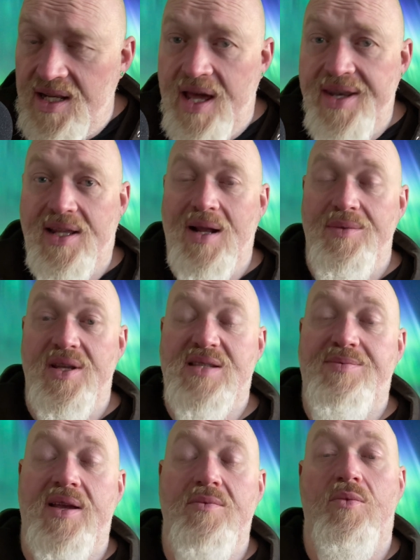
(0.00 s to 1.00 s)
article up that
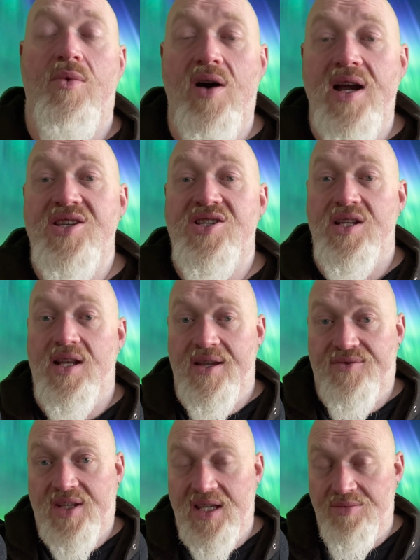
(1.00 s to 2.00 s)
explained why she
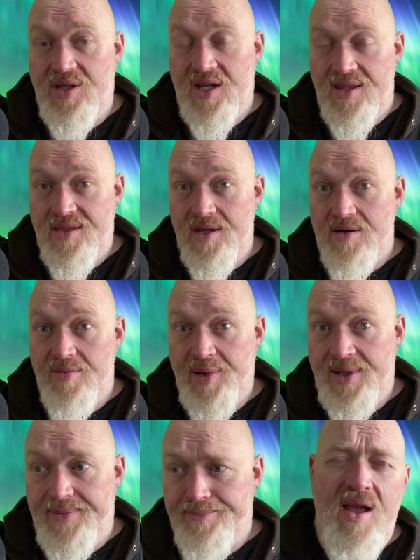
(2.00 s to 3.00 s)
left ABA
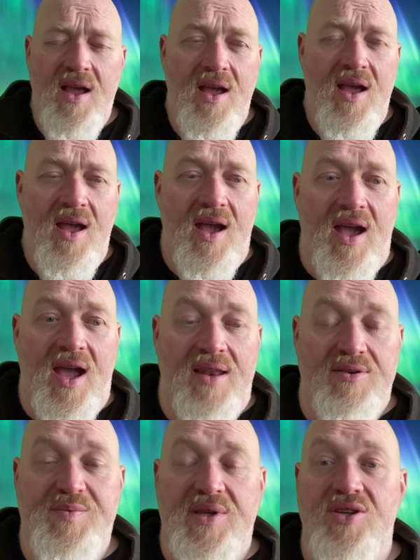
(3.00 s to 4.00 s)
therapy. And it
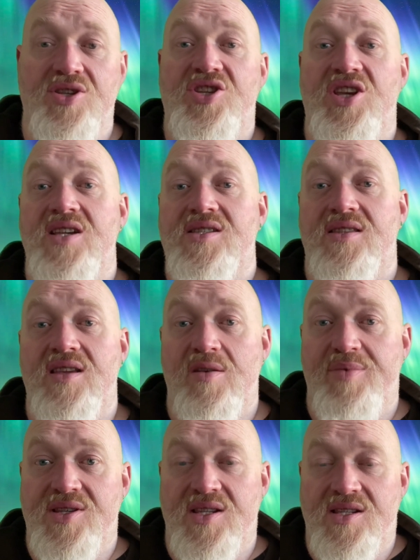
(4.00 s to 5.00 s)
was because she, as a
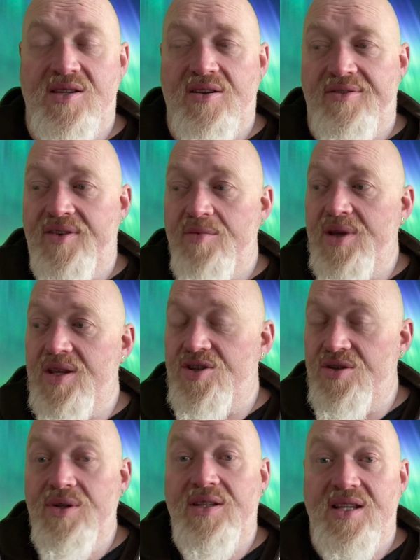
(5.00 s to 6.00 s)
therapist herself, had been
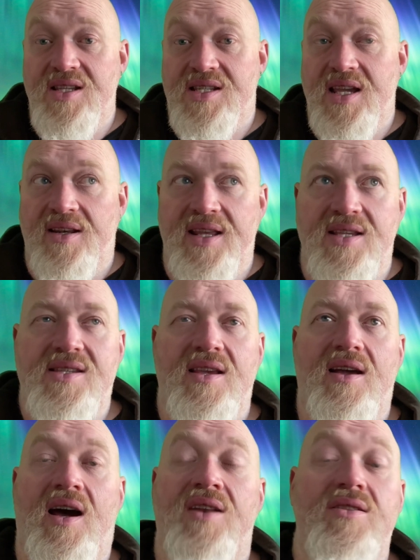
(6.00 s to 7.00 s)
doing these techniques
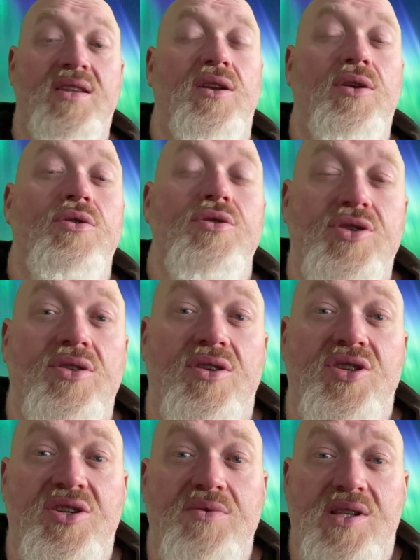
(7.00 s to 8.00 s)
under the illusion that
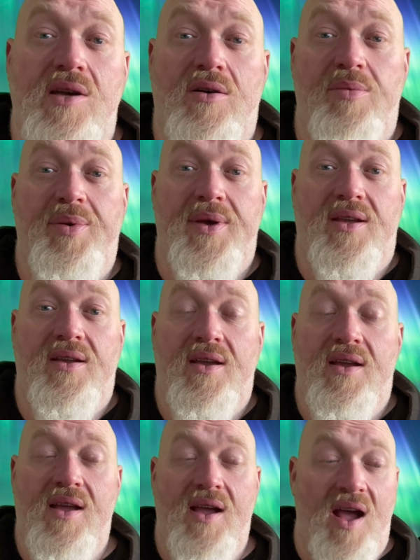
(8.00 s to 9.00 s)
she was helping.
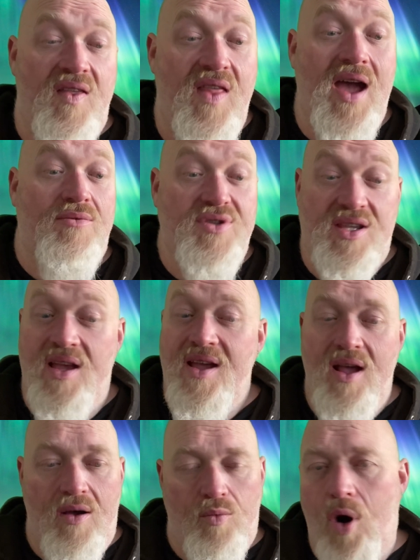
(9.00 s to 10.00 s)
And that was
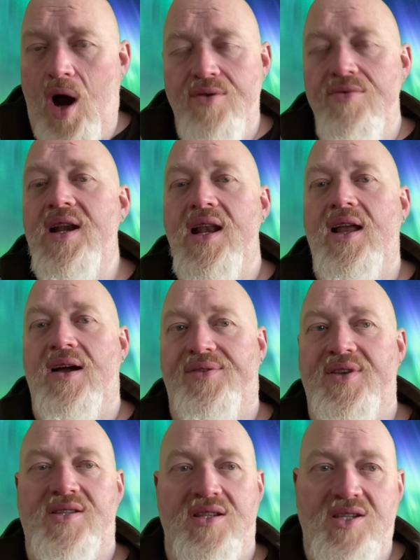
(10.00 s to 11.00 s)
what I really loved
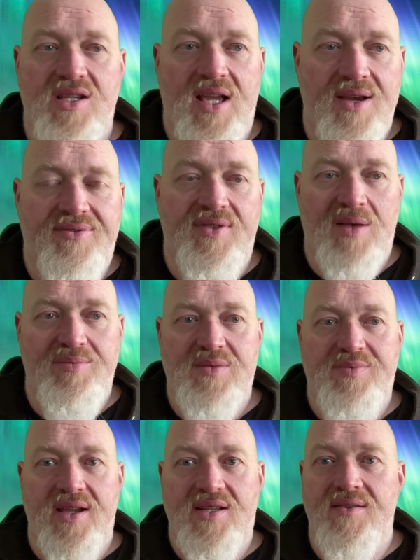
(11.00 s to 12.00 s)
is that she came from that
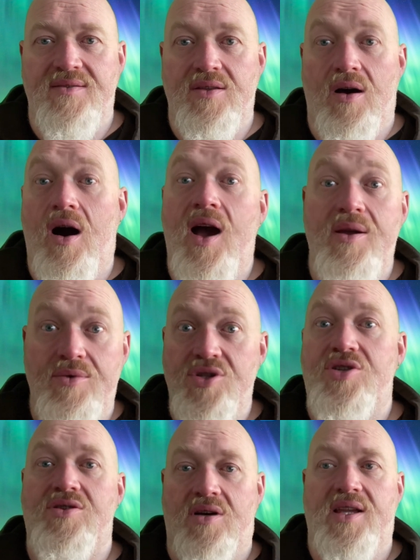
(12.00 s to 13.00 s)
perspective that I was
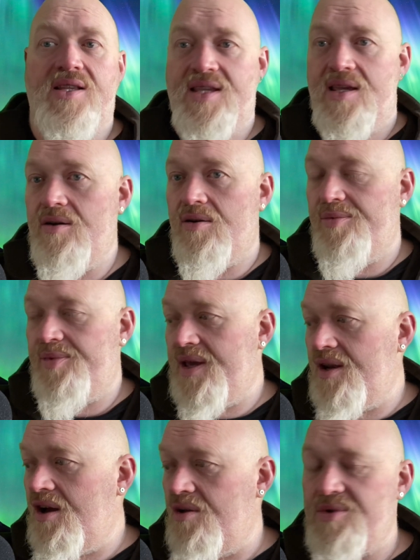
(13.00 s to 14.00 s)
trying to help and
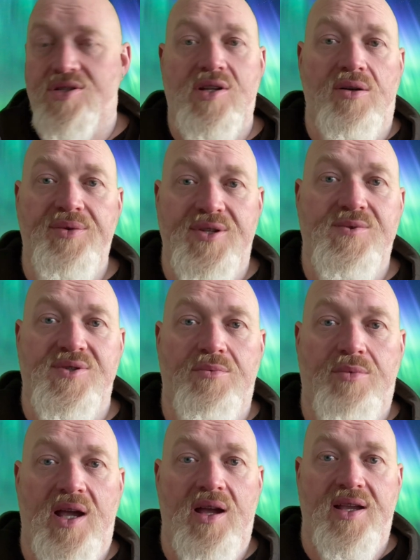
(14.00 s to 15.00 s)
I was told this was a
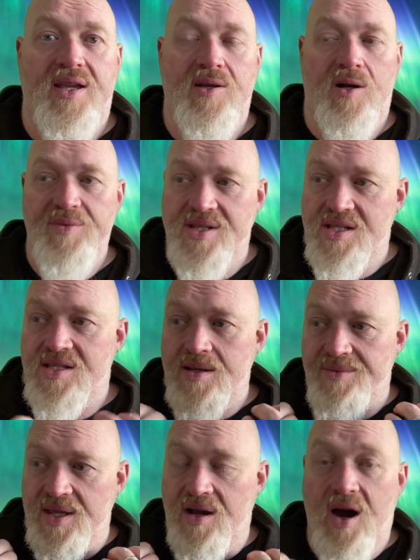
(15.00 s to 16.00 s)
way I could help. This is
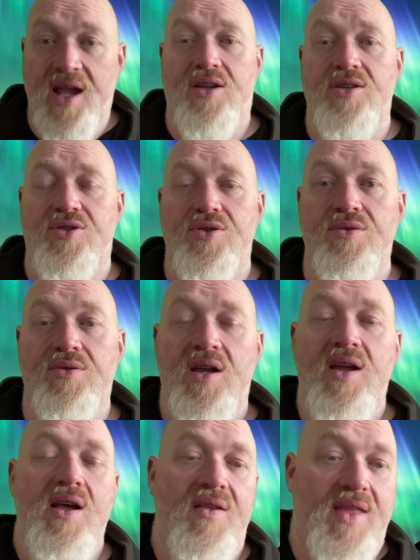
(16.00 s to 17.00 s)
something I could do
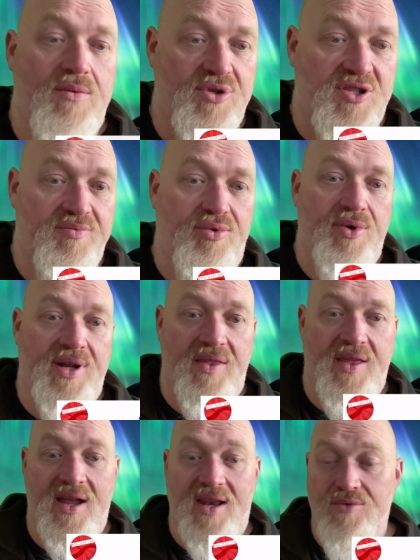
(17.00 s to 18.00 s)
that would support
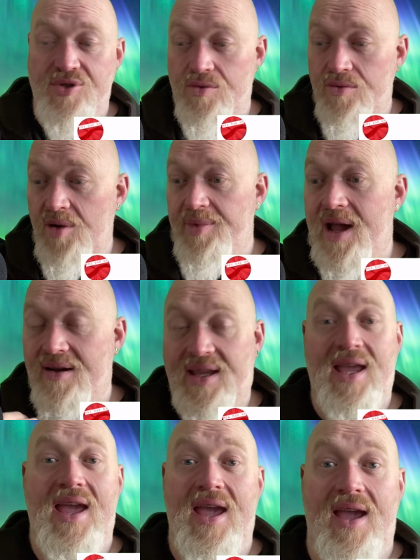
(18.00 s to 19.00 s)
other. And it was all about
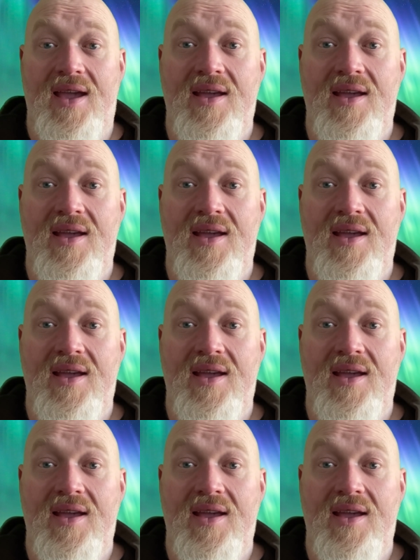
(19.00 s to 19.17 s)
care.